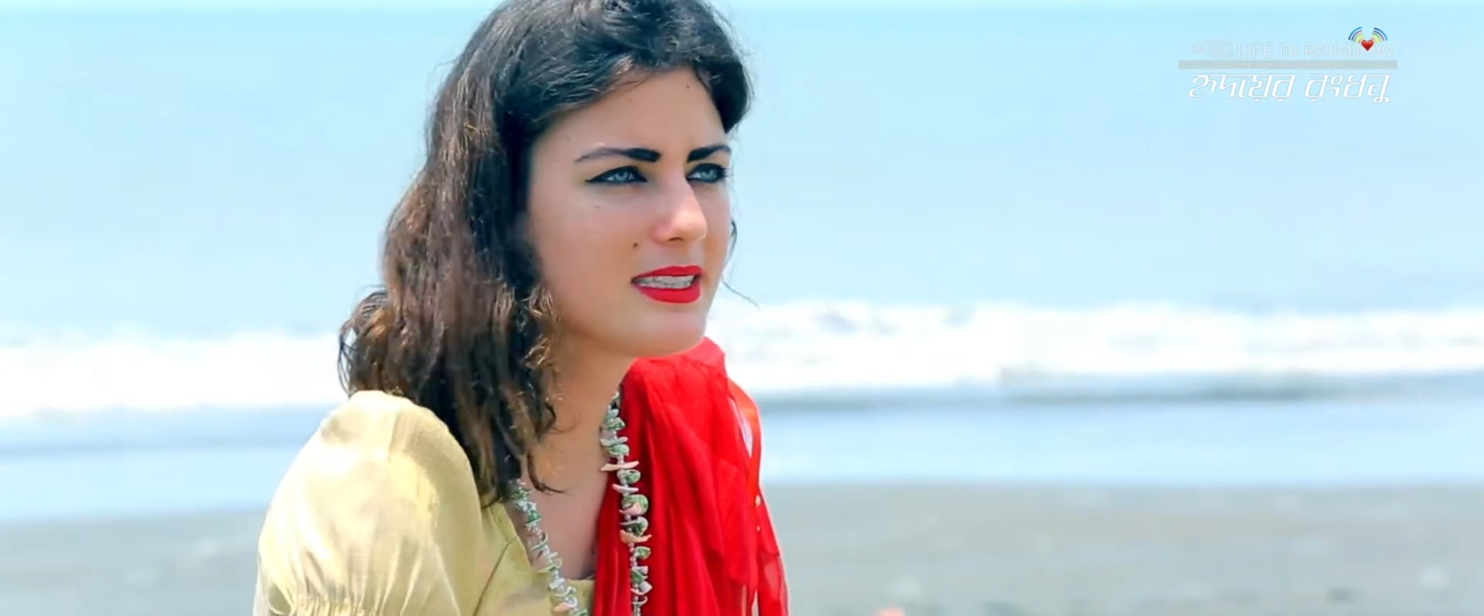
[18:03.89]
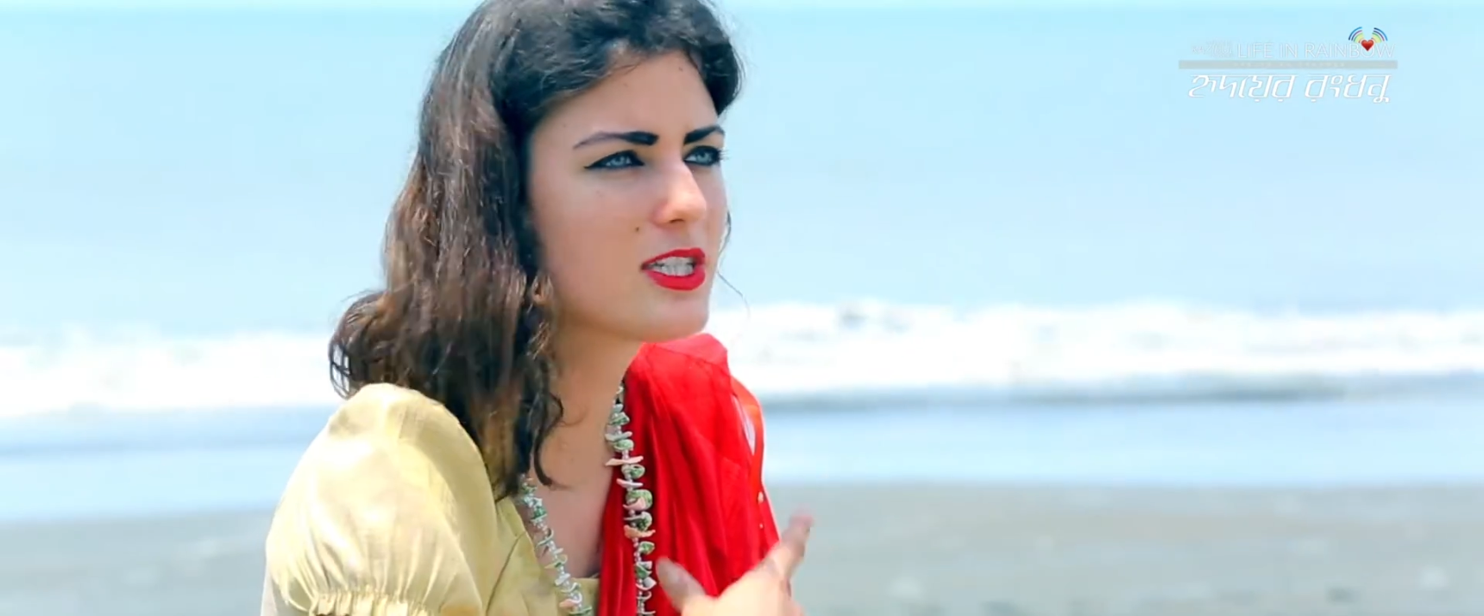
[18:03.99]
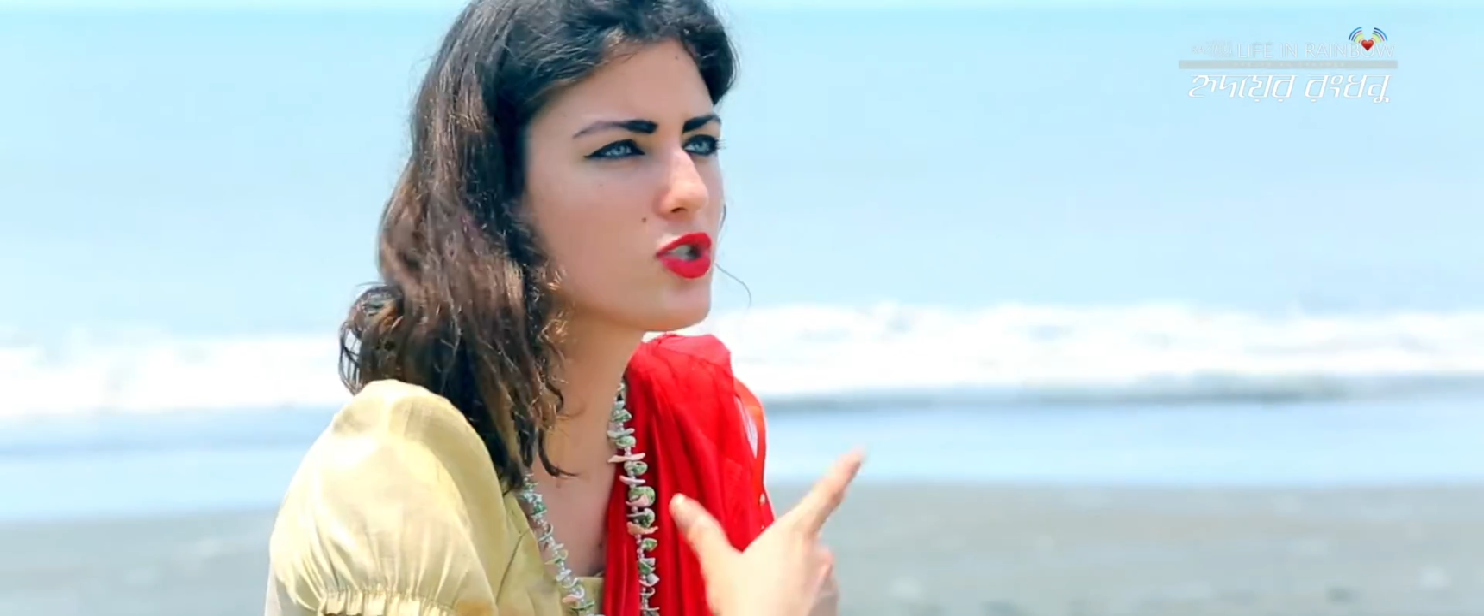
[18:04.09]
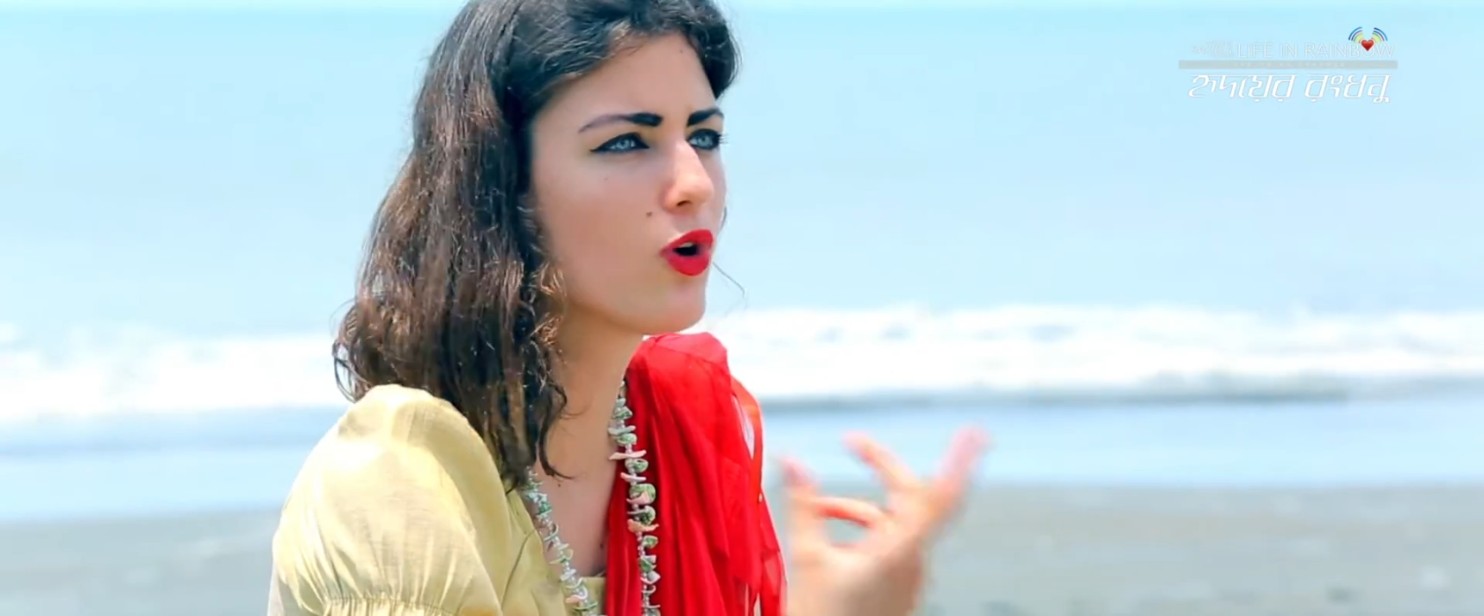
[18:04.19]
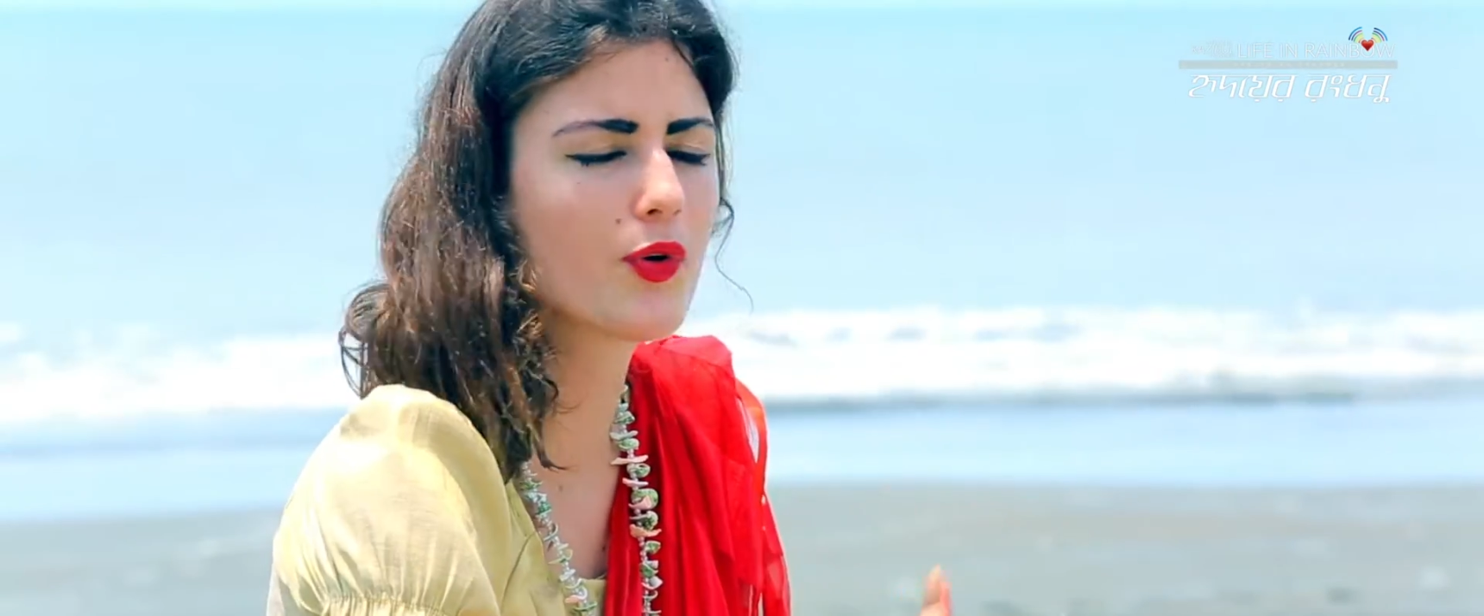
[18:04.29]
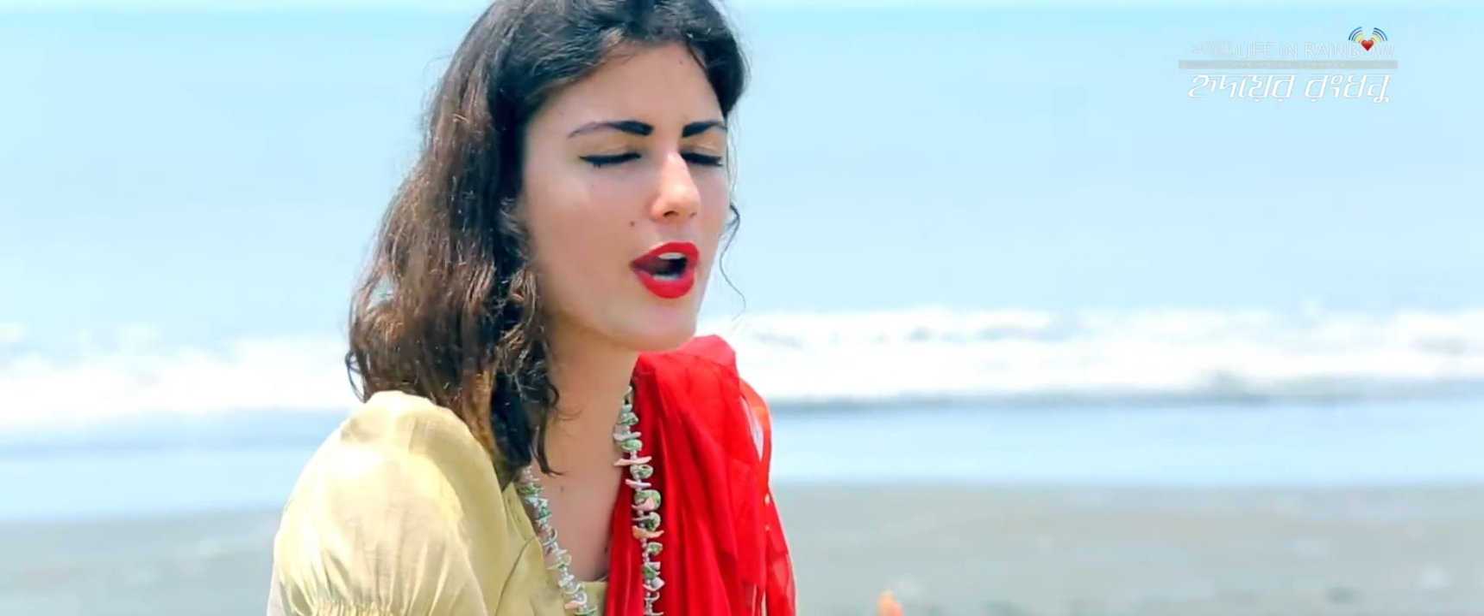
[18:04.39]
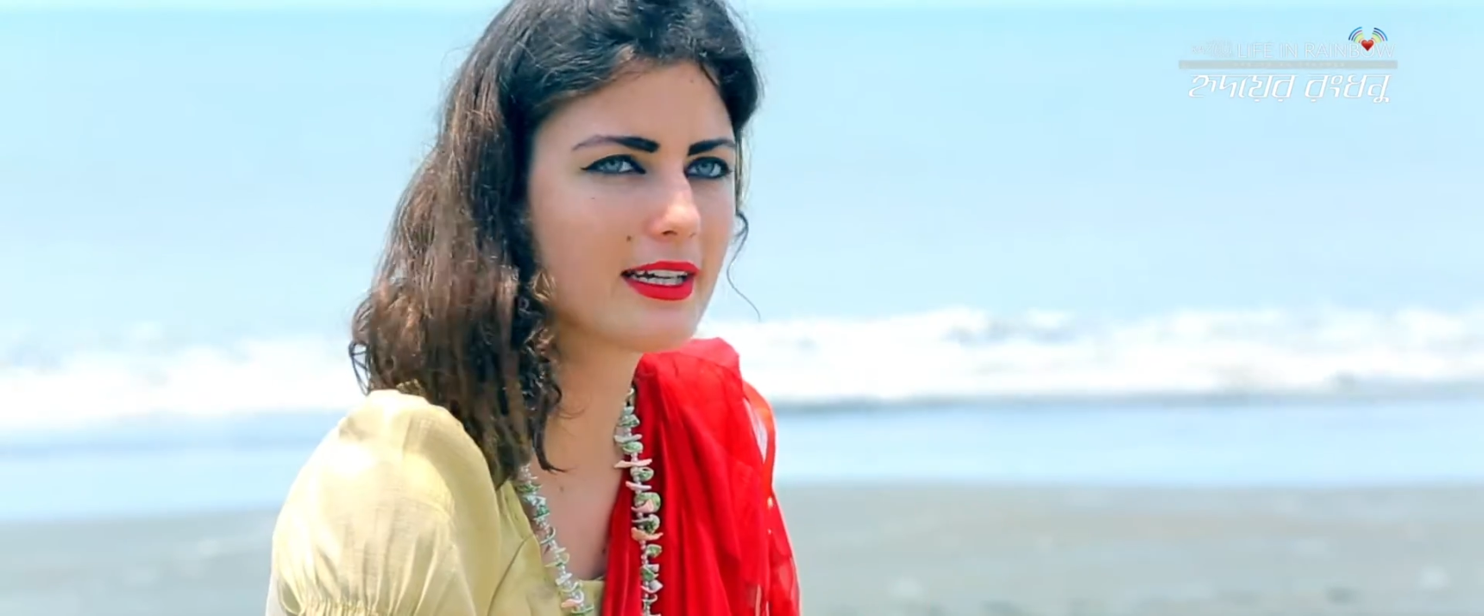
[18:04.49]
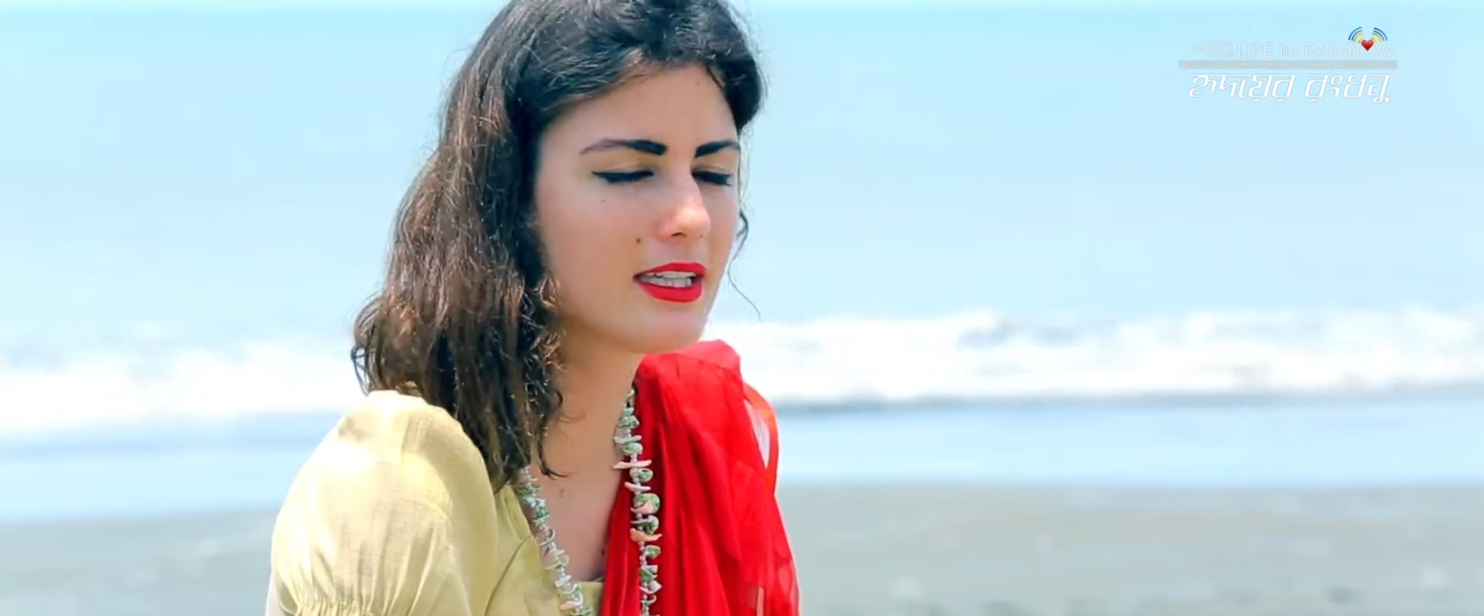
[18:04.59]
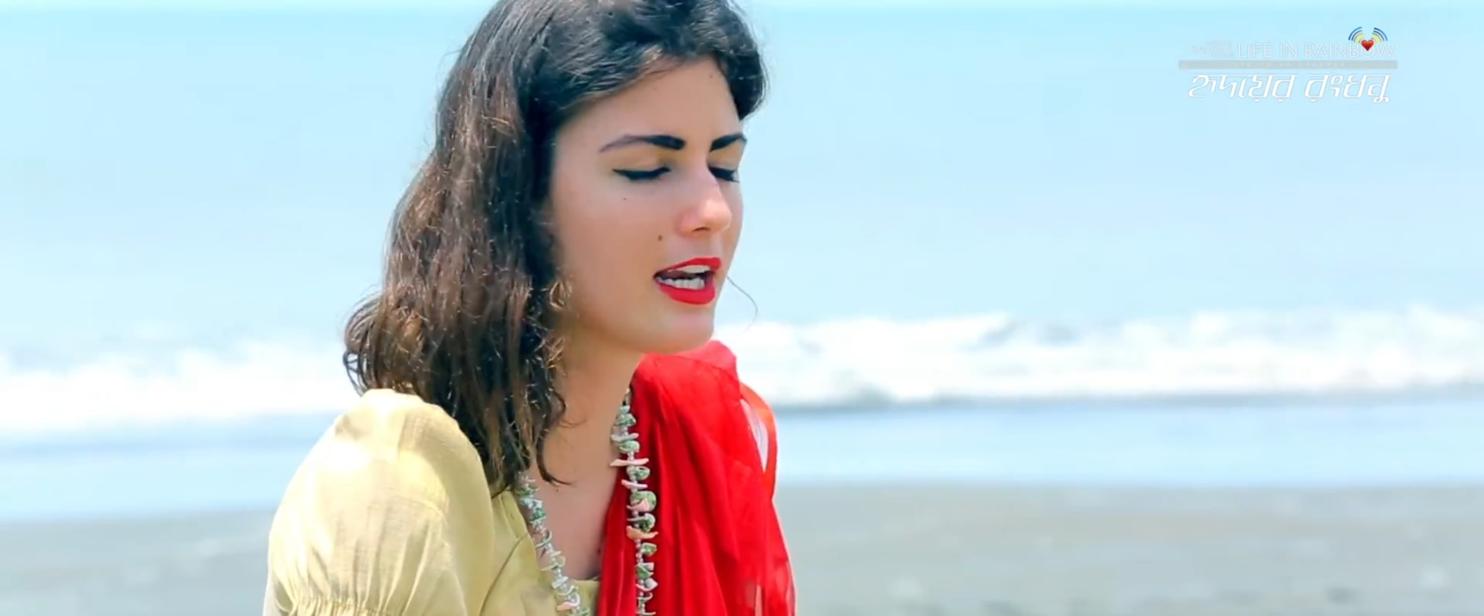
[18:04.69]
this is overacting,